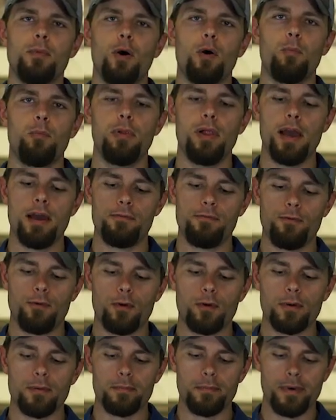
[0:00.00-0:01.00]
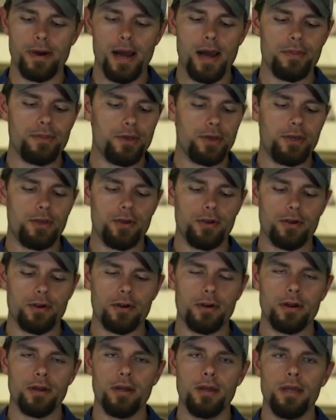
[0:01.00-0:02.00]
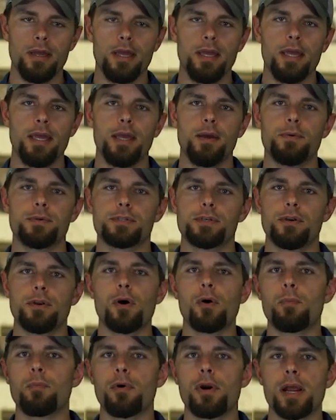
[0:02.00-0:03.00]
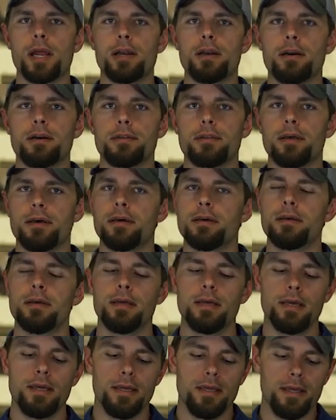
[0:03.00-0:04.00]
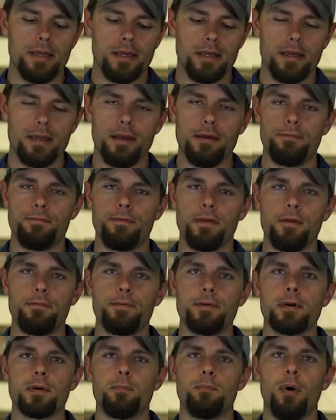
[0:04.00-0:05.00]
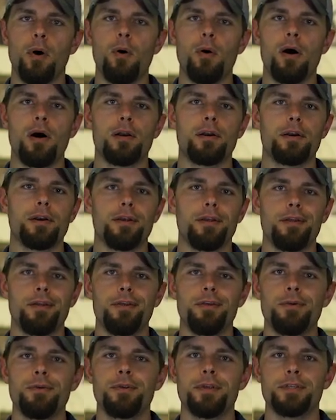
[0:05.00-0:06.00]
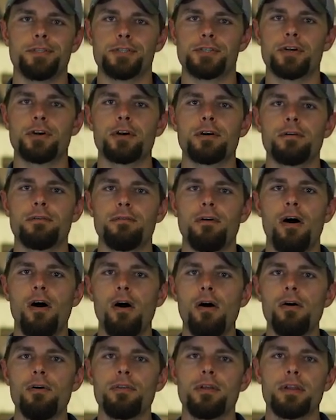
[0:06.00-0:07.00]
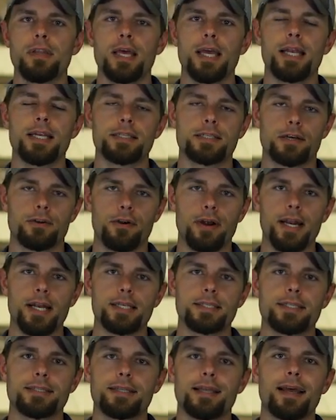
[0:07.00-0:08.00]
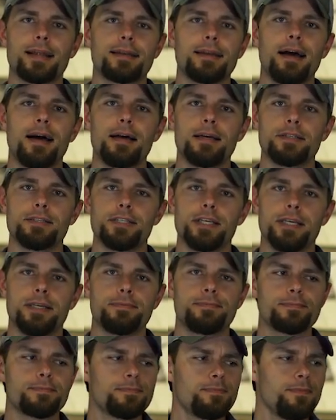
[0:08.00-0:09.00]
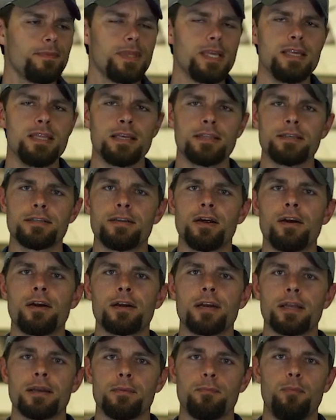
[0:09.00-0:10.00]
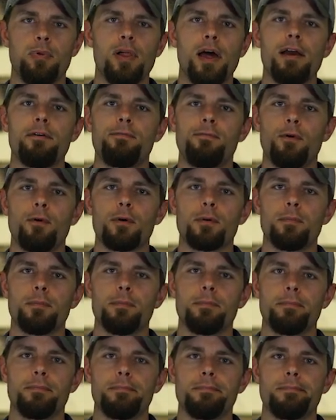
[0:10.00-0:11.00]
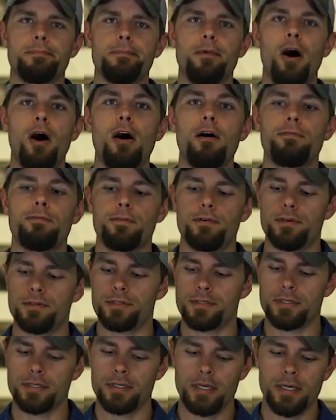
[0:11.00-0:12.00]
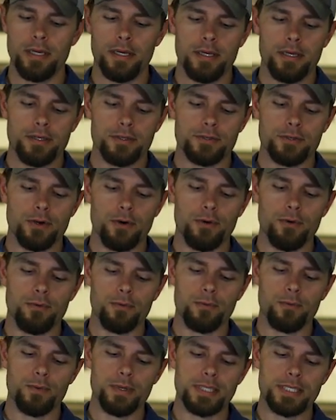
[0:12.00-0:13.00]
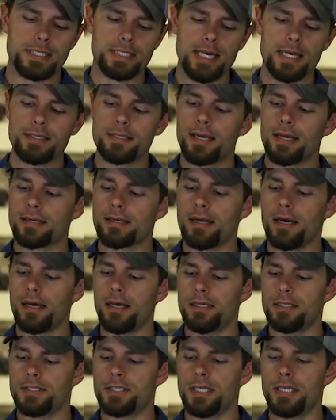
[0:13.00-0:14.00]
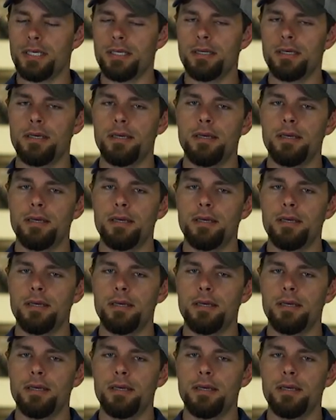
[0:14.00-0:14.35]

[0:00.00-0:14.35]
bow platform on the Cure, it was a no-brainer. The If, if you're a bow hunter, you deserve all the latest and greatest in technology that the target platform offers. So with S E T technology,